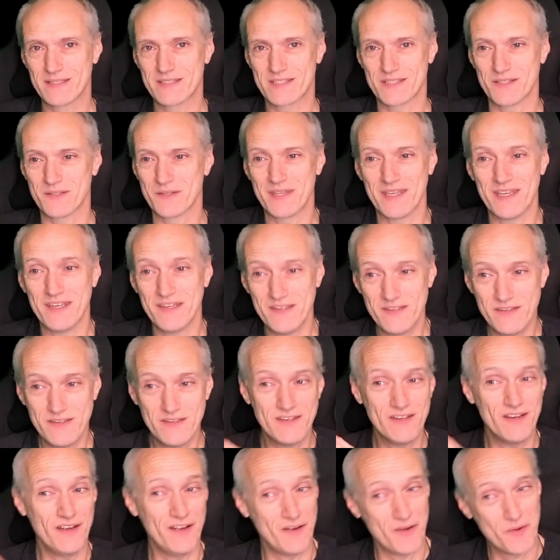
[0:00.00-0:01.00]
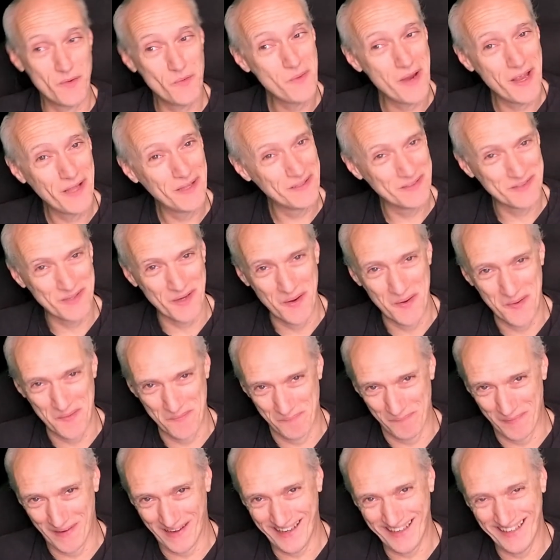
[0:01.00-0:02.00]
So they're not a well-known
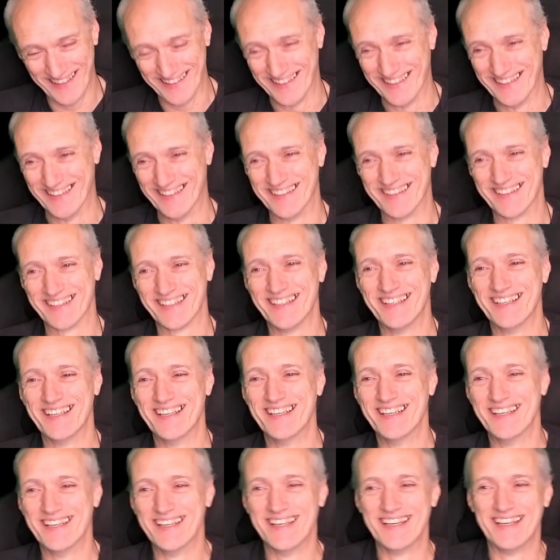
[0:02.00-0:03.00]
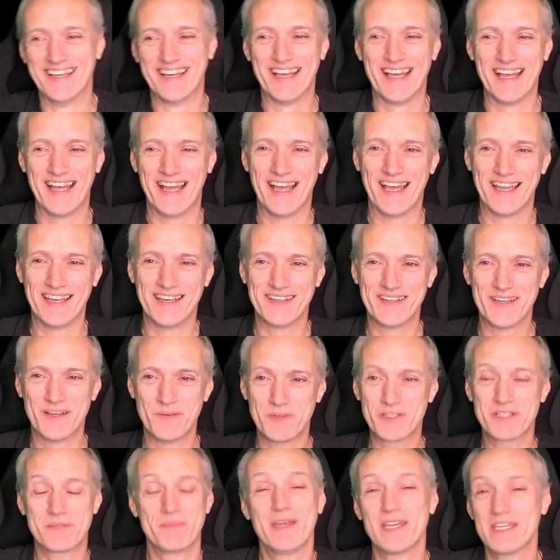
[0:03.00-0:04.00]
band, and
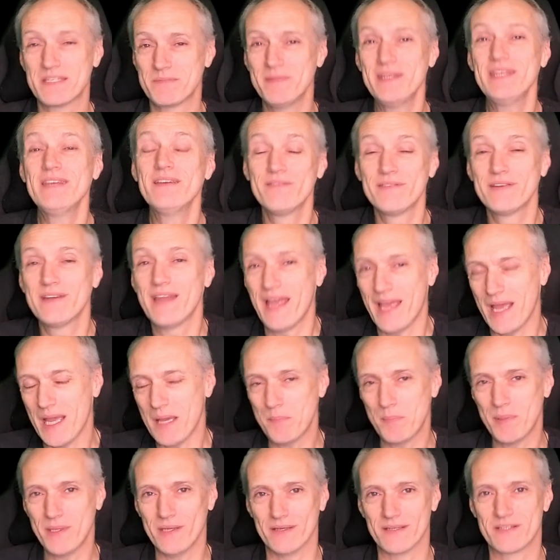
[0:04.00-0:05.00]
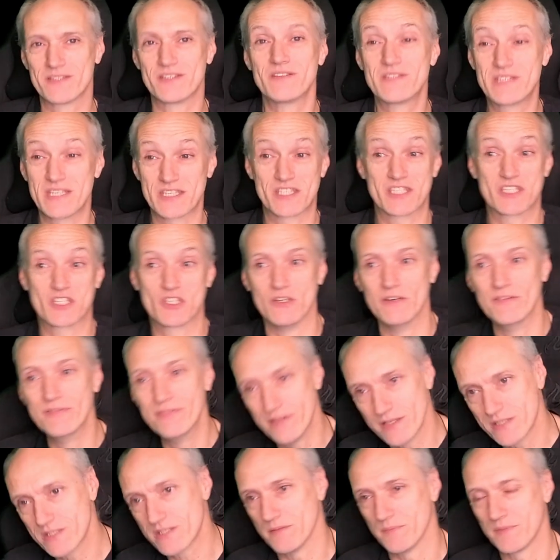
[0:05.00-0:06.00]
which makes me even happier to
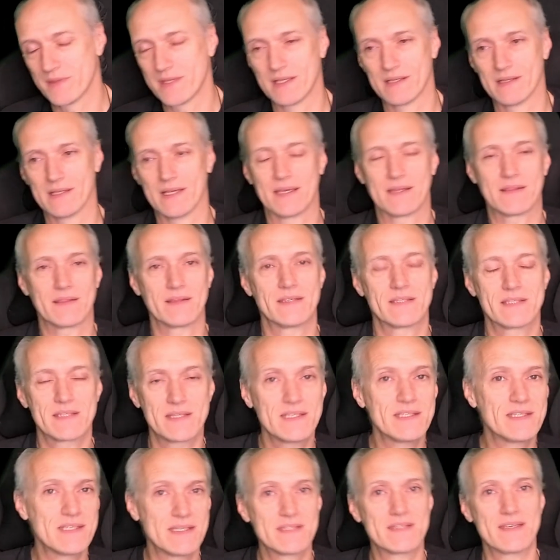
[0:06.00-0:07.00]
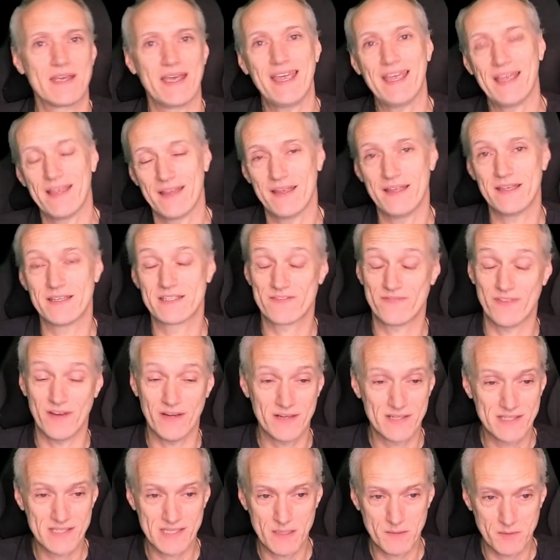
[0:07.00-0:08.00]
discover something like this. This is, as far
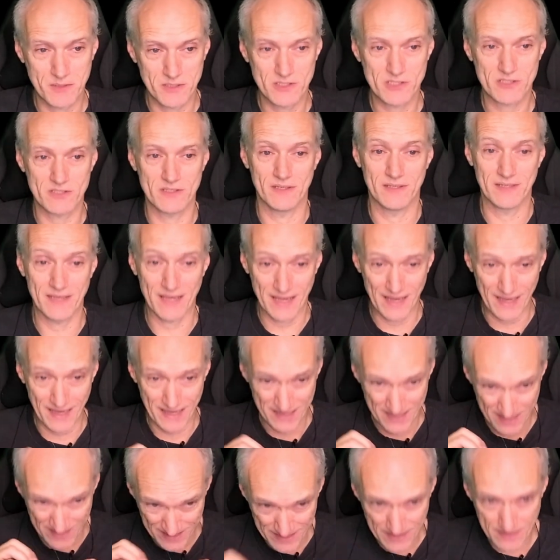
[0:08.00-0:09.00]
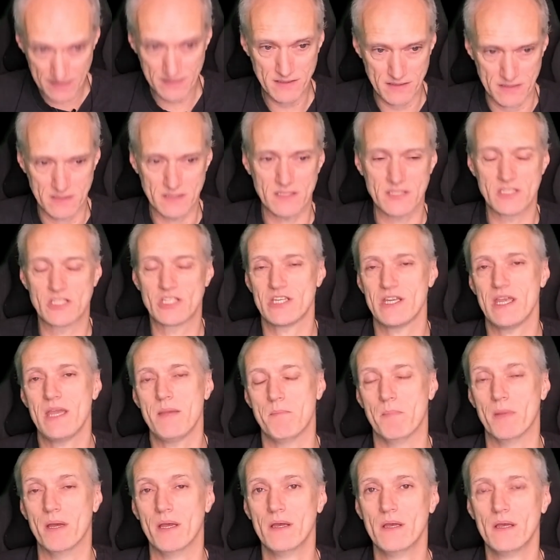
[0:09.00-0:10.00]
as I'm concerned, a hidden
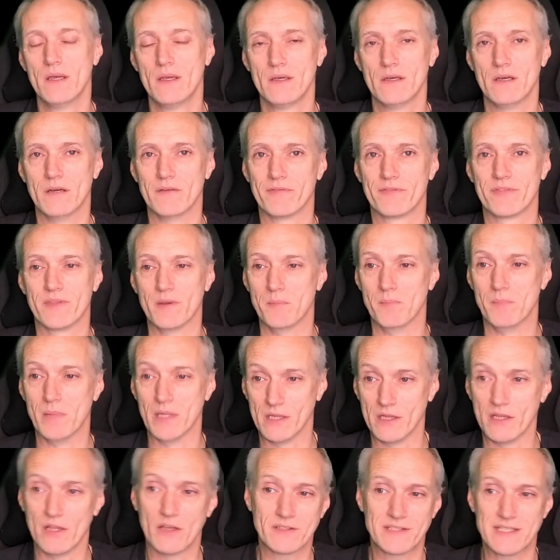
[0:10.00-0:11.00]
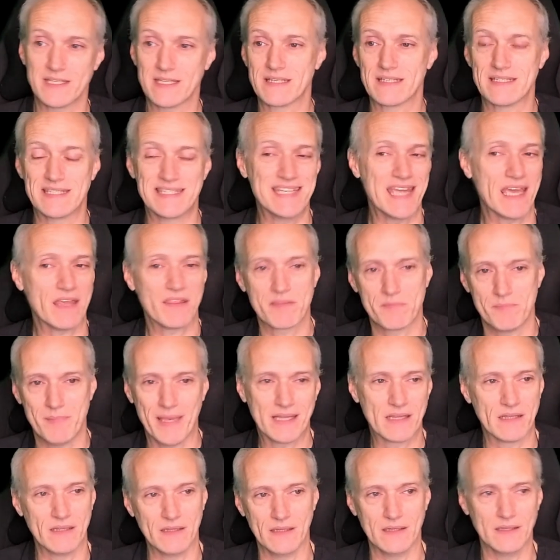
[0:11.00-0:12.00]
gem of the melodic death
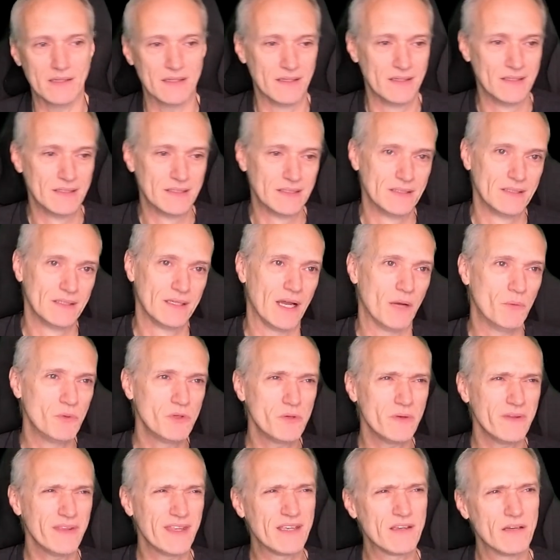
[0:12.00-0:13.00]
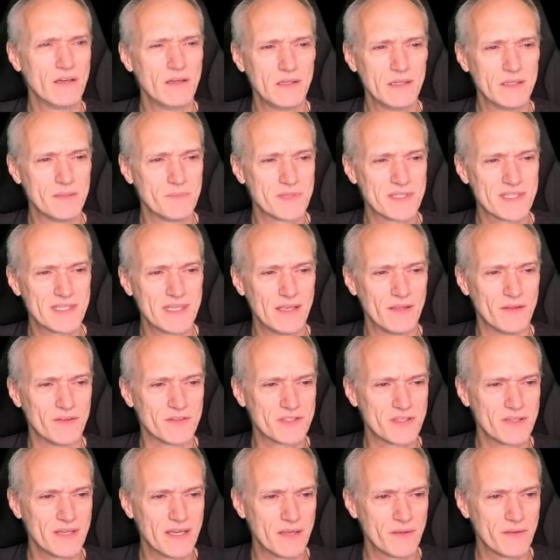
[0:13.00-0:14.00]
metal. I wonder what they call
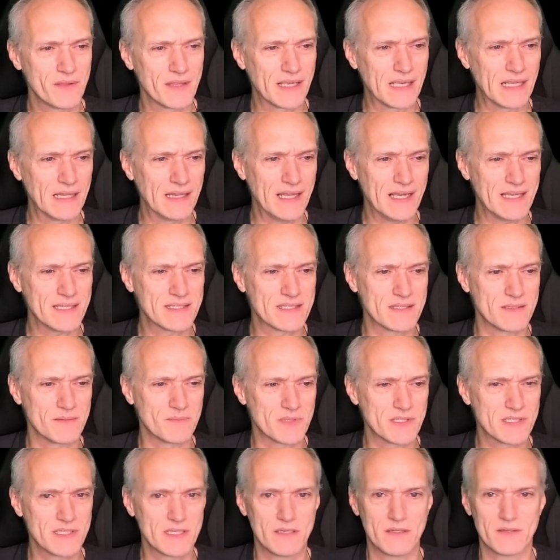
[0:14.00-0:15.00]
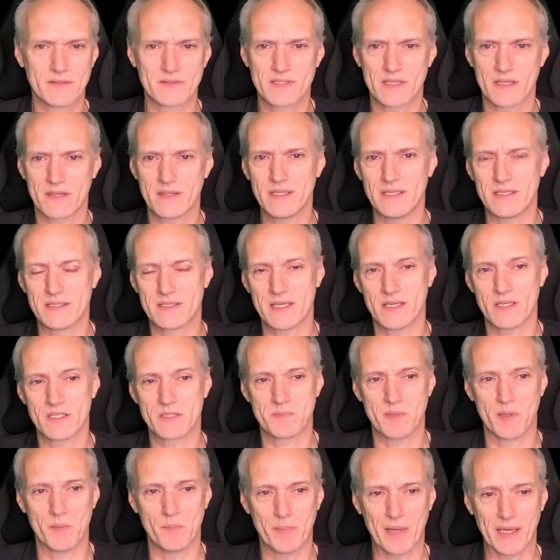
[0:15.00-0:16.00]
themselves. I don't know how they class themselves. I think it tells
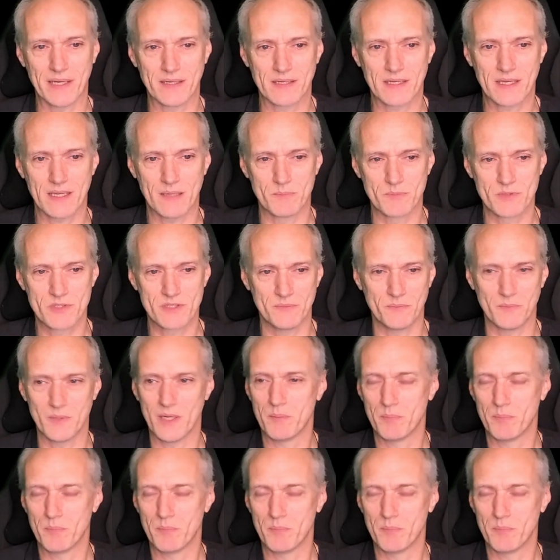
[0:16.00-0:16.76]
me on Bandcamp somewhere.